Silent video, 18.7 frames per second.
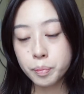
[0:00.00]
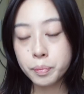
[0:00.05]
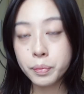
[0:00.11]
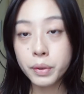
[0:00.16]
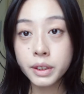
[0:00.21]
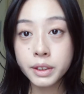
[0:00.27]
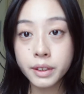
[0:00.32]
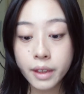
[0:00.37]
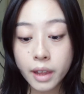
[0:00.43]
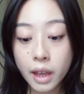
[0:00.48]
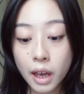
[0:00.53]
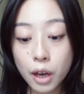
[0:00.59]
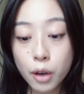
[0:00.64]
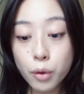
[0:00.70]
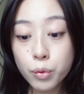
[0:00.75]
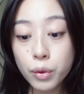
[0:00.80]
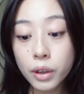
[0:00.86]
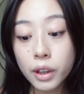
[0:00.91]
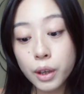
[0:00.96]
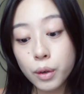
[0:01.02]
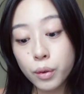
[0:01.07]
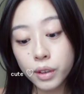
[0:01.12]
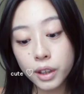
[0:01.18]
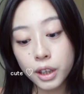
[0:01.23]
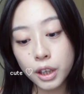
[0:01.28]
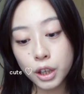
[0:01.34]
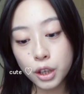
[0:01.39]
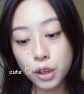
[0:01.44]
But they are really,
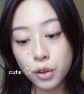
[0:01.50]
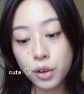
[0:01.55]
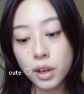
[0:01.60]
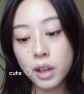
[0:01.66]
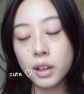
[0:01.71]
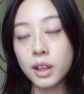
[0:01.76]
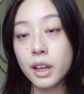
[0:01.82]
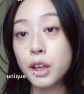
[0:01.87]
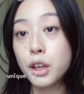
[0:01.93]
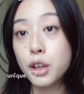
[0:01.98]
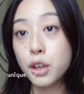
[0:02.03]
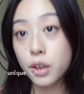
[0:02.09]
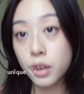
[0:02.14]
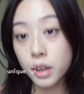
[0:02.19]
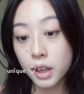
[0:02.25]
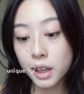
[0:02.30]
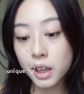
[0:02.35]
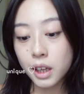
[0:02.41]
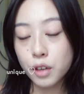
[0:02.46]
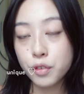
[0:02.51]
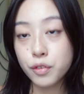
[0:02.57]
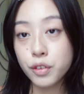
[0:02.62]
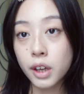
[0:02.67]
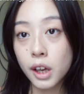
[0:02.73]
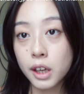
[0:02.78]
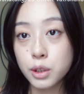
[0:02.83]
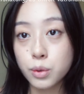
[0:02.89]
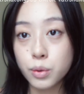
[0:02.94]
really cute and like unique if you
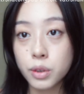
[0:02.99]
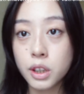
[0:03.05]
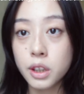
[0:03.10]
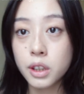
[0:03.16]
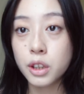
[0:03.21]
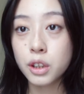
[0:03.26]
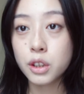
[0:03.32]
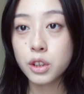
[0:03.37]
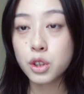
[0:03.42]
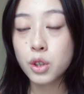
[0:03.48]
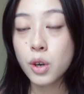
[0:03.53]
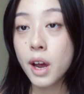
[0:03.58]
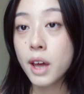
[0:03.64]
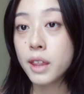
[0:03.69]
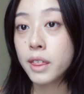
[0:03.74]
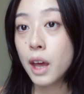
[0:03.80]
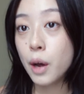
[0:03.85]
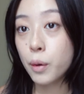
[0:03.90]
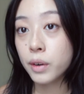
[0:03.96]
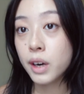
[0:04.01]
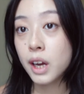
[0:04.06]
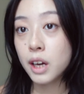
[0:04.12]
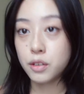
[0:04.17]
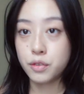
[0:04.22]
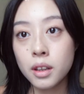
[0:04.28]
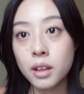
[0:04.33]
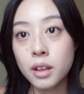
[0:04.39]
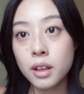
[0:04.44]
guys want to try that one
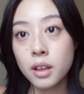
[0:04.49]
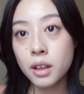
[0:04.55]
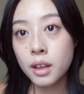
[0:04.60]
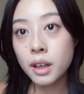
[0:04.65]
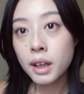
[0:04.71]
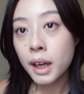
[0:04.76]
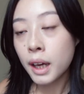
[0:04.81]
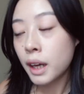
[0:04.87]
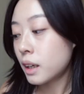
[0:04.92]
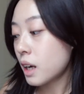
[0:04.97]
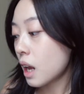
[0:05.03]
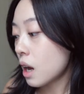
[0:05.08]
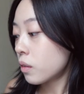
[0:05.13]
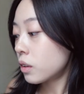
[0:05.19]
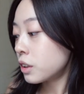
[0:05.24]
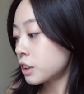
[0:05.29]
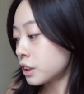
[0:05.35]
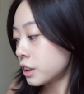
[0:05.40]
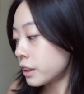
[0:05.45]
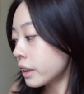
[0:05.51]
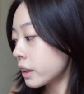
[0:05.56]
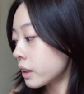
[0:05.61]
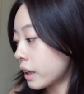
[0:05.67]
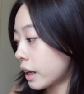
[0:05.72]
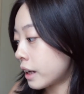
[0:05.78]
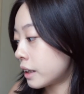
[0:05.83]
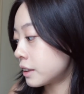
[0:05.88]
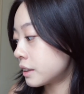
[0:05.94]
out. Okay, now onto the
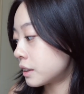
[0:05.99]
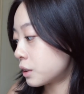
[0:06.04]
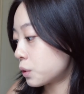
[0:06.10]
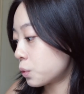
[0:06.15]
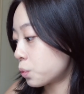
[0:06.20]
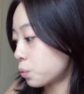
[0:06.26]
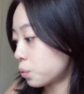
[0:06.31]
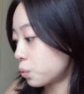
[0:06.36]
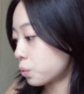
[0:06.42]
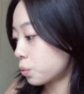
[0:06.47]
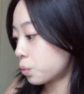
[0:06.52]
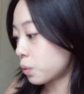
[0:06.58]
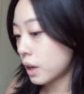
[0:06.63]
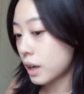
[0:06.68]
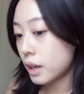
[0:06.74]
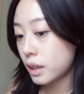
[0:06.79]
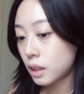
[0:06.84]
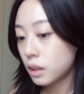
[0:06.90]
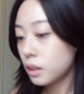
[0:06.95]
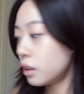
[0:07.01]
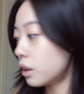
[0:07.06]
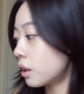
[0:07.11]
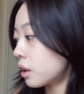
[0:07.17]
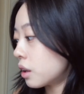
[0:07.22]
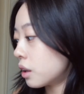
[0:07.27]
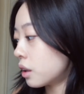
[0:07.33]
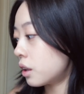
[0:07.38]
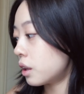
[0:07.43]
last one,
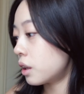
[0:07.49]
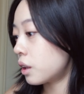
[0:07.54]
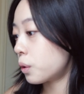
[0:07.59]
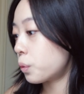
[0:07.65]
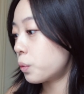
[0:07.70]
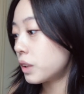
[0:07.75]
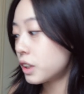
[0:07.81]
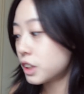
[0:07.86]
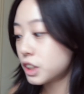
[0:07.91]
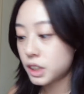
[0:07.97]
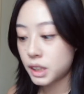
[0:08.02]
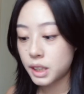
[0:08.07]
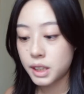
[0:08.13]
which